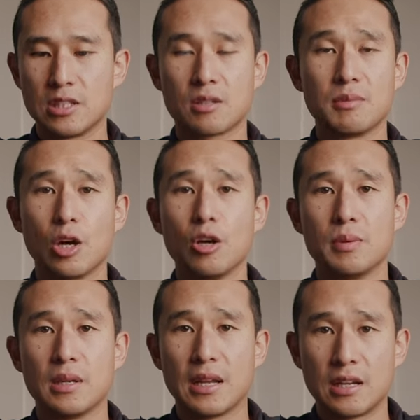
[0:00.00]
this can be
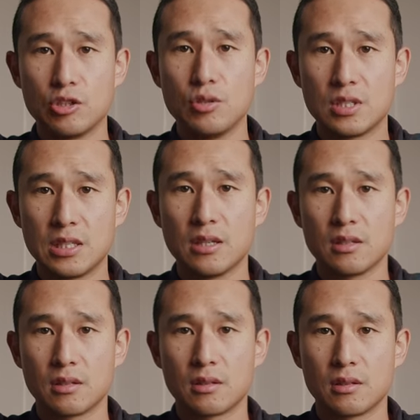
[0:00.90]
open and using
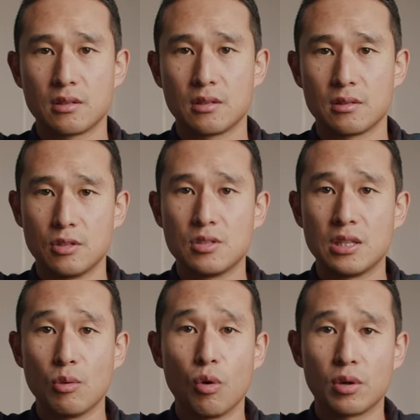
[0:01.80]

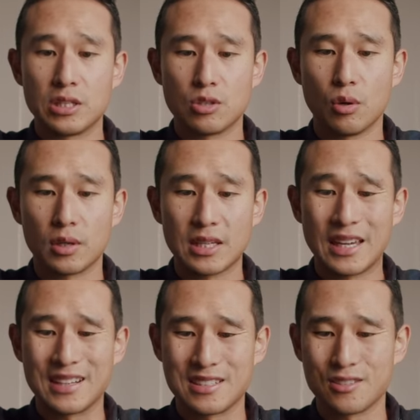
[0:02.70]
using the walkie-talkie
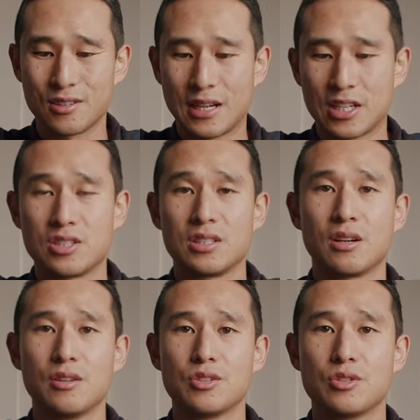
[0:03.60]
and it's not actually
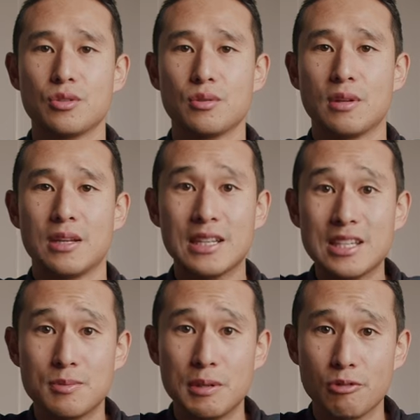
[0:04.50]
going to
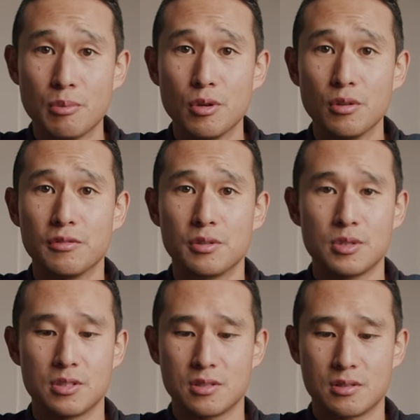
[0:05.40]
need to be removed,
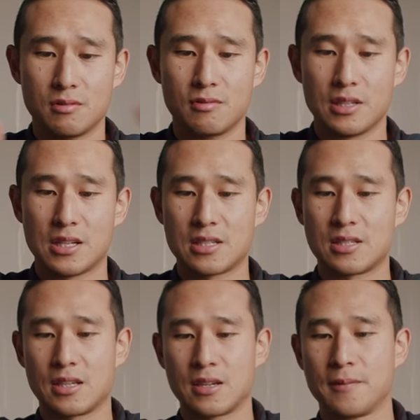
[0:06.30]
which is
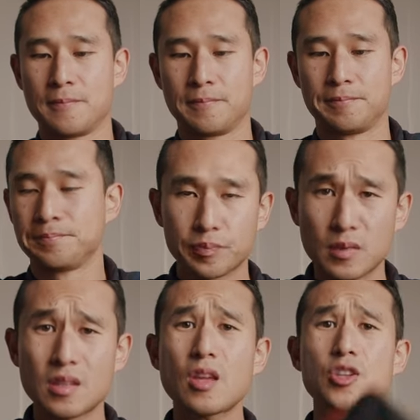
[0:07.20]
fantastic.
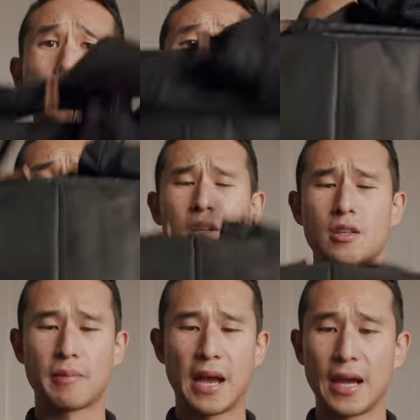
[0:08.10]
It's on at the front of
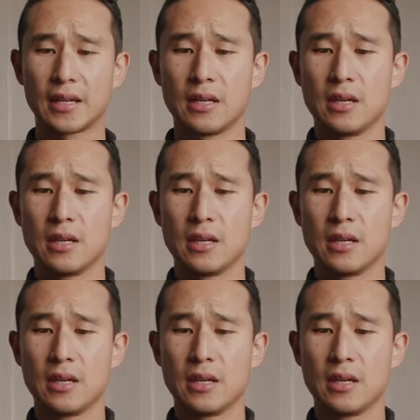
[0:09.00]
the bag.